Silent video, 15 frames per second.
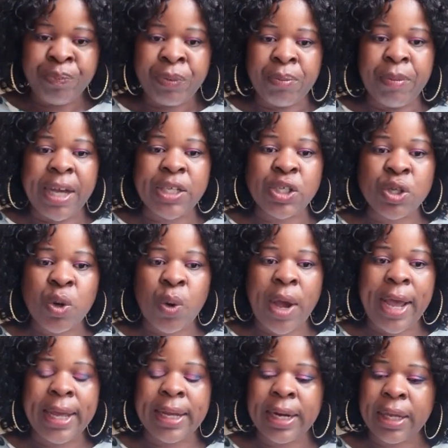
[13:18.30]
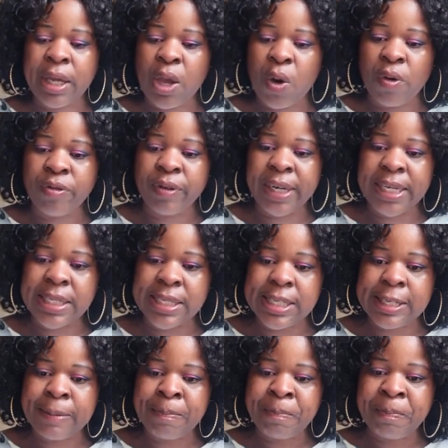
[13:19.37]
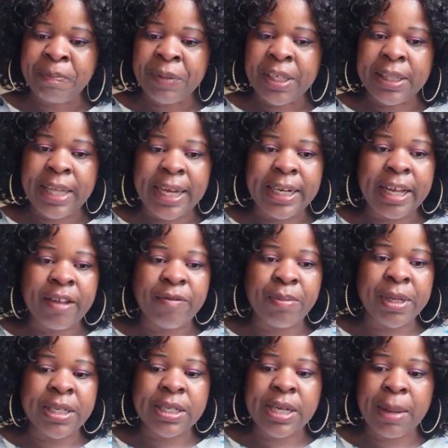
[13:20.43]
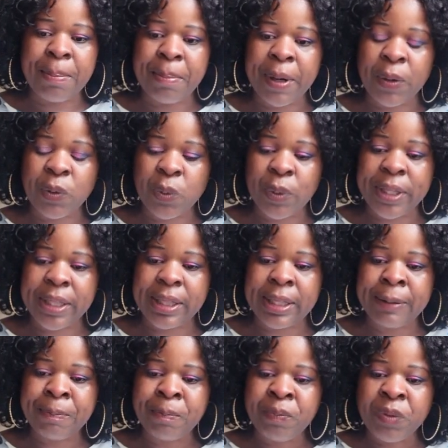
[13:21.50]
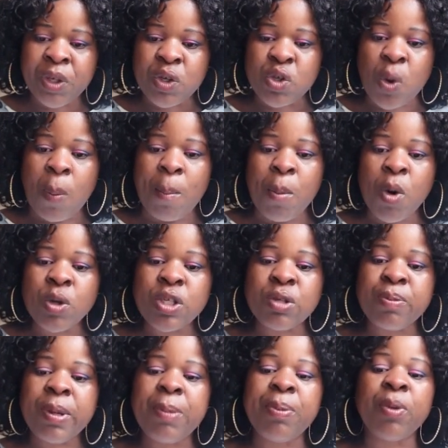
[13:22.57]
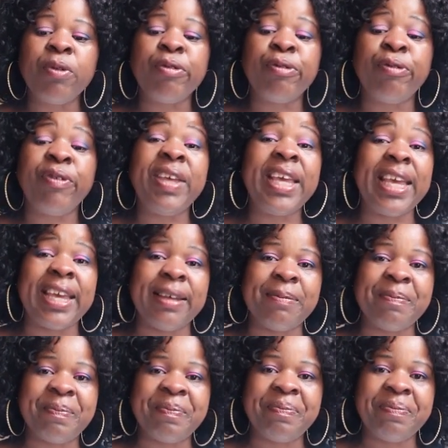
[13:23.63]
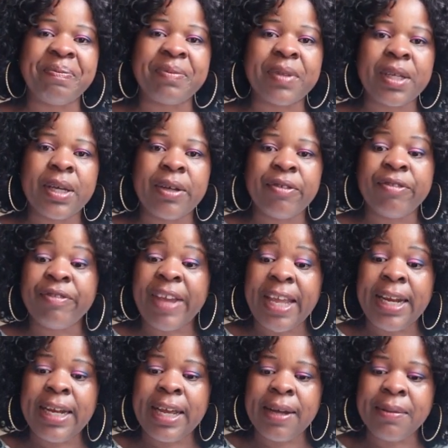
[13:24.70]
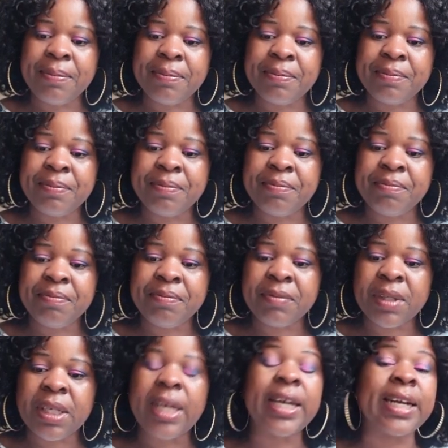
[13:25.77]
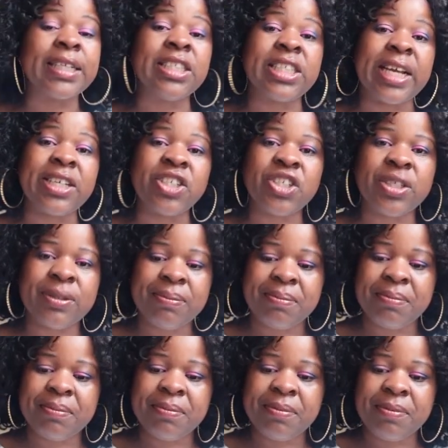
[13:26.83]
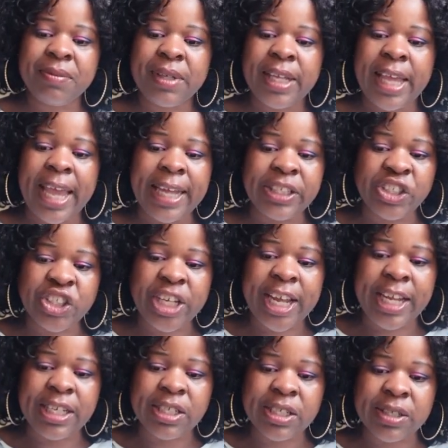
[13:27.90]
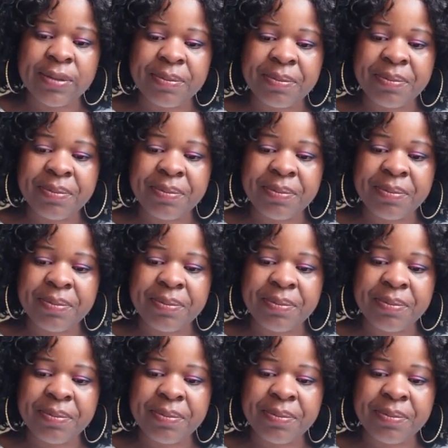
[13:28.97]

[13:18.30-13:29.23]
Maslow hierarchy of needs that have been tempered with. So most people fear failure, rejection, and change.